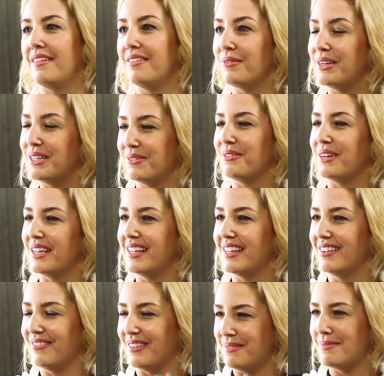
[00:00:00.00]
And then we
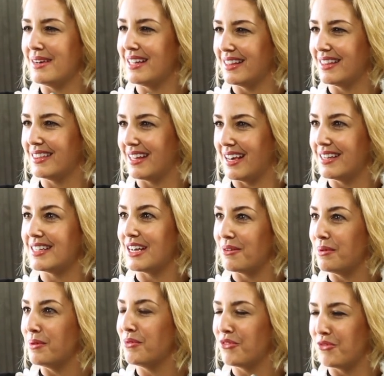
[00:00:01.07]
met that day. I
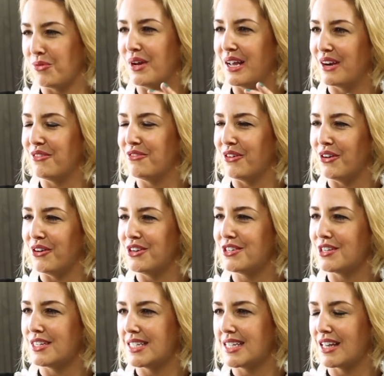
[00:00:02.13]
remember we had a photo
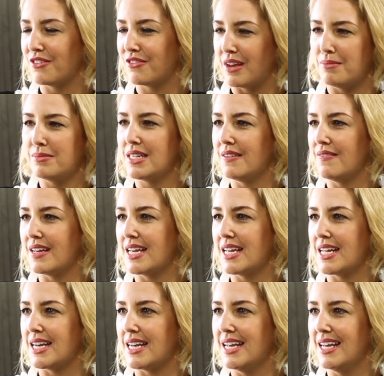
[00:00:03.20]
shoot together for MTV
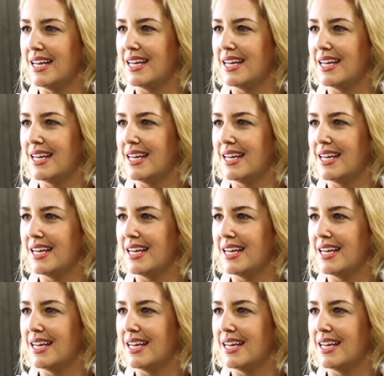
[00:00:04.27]
and